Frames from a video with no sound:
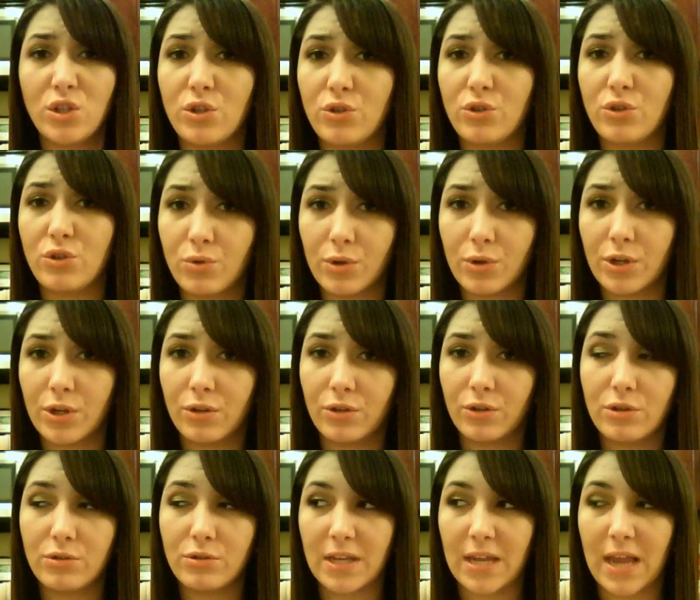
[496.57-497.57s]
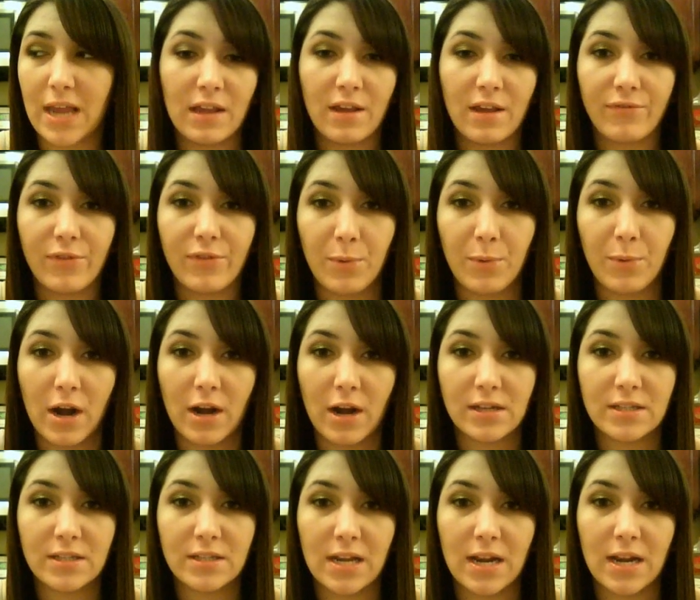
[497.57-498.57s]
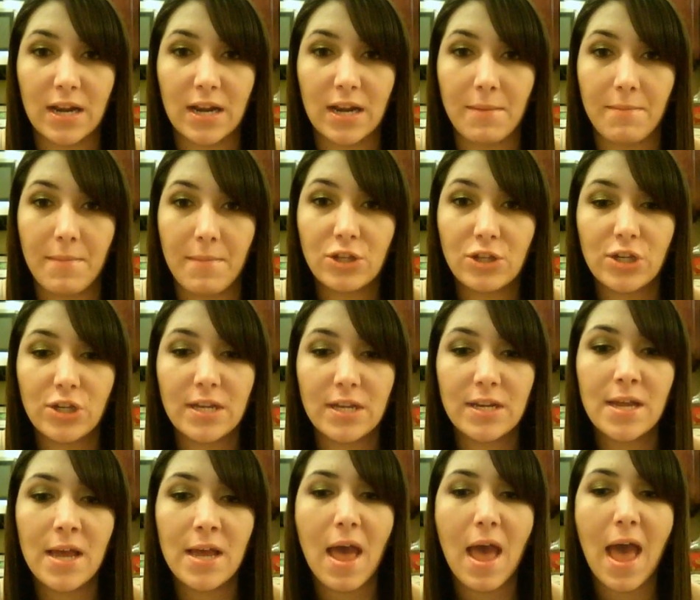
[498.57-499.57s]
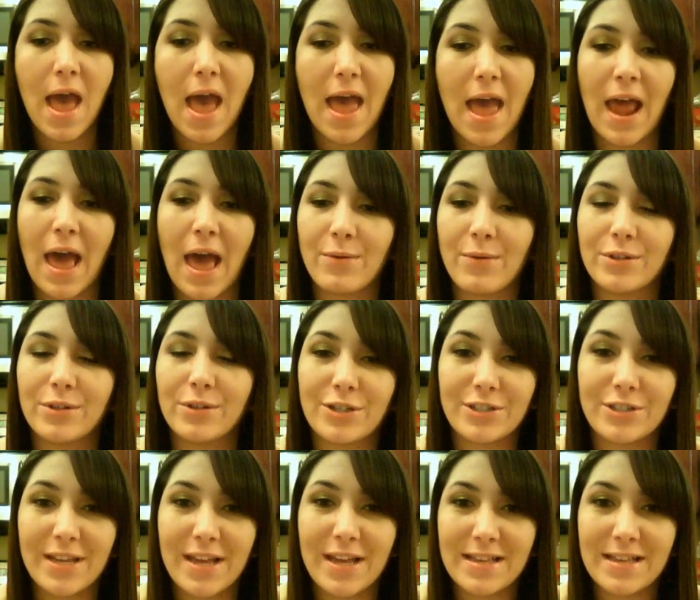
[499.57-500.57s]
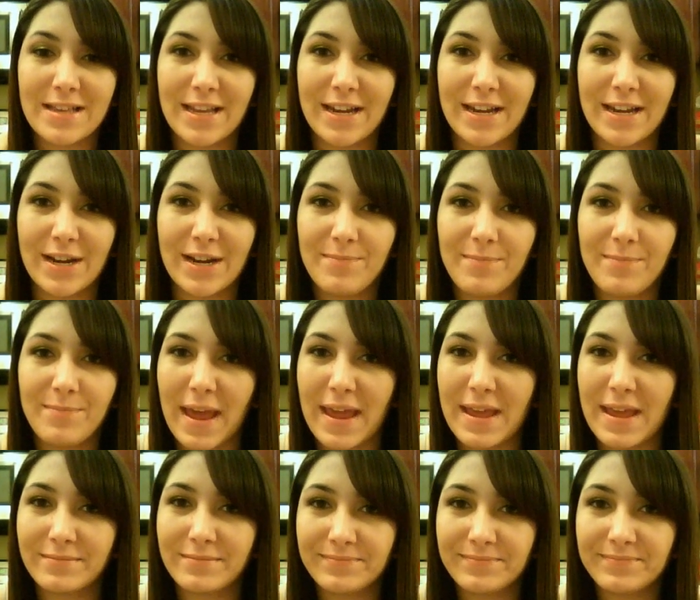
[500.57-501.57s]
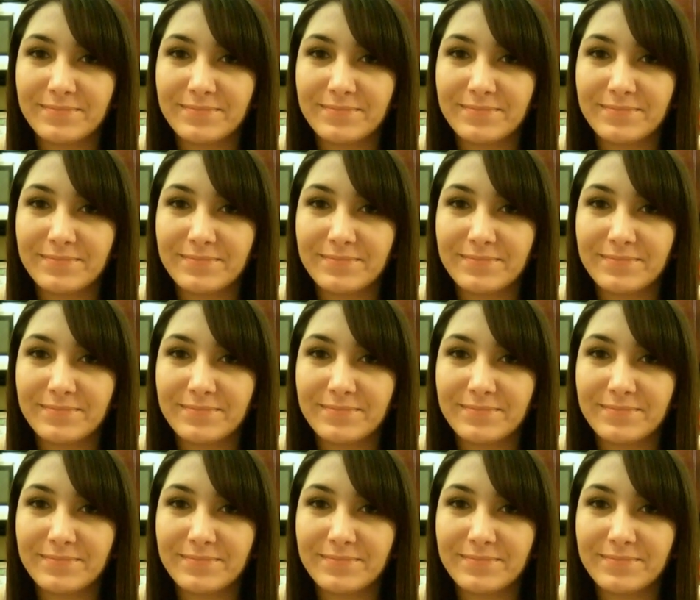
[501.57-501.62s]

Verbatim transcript: tutorial using any of the products that I mentioned, and I will talk to you guys later. Bye.